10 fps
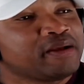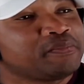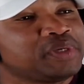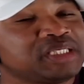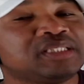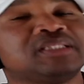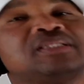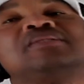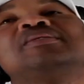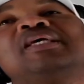but
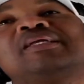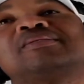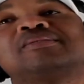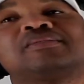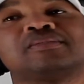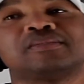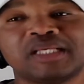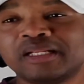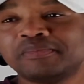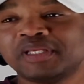yeah, to
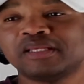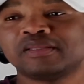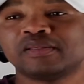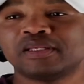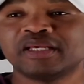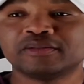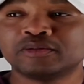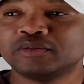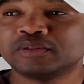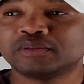tell me, there's
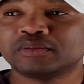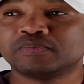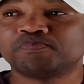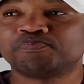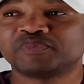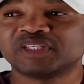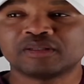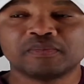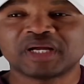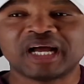
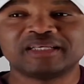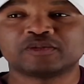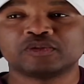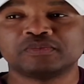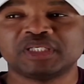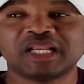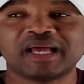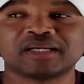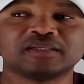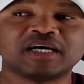some guys would be
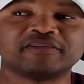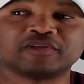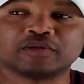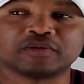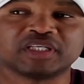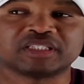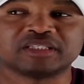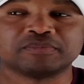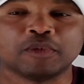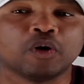like, oh, I have no
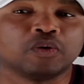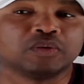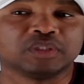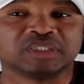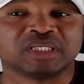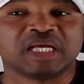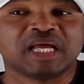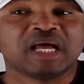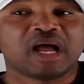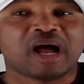racist bone.
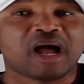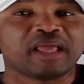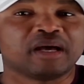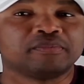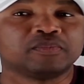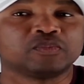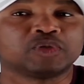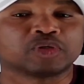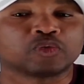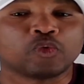I am
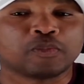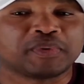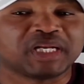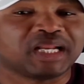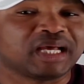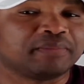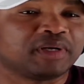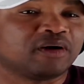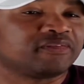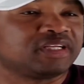just open and I'm
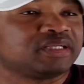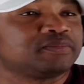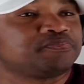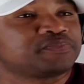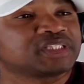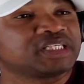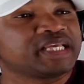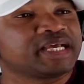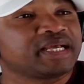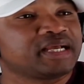loving.
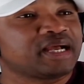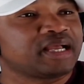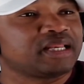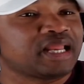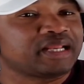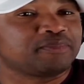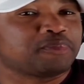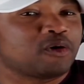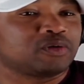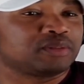Yeah, I like the powder